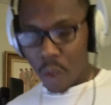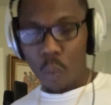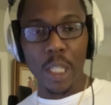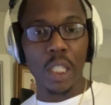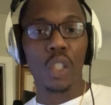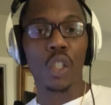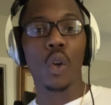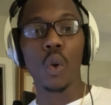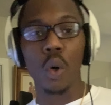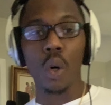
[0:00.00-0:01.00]
which is
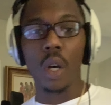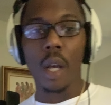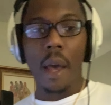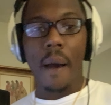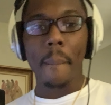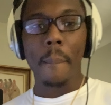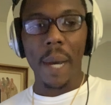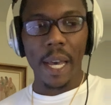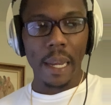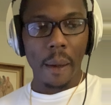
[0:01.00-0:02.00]
cool,
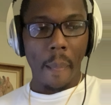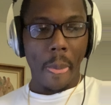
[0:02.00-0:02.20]
but